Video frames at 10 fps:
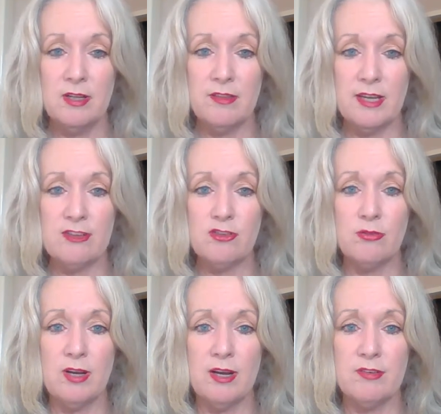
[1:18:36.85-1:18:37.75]
The
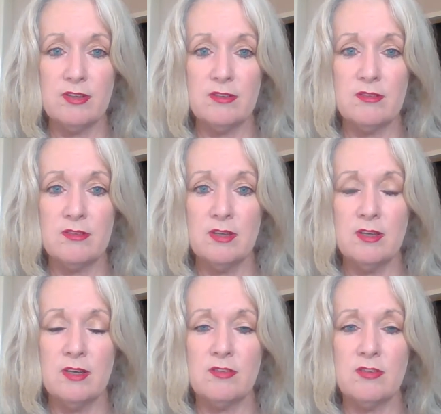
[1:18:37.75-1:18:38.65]
National Governors
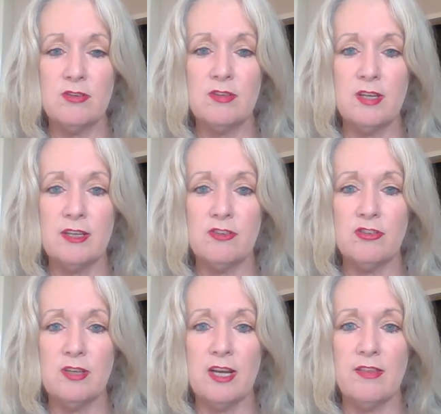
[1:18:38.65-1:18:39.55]

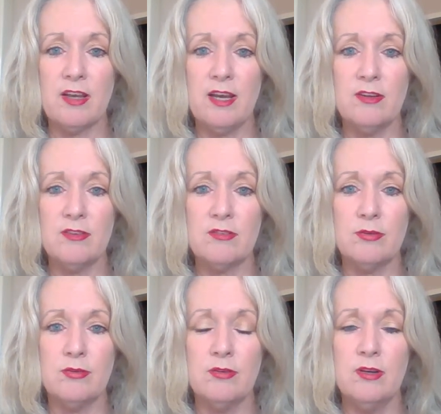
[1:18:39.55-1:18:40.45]
Association and the
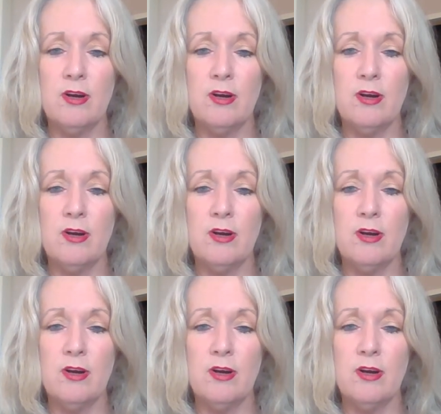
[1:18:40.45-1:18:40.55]
Council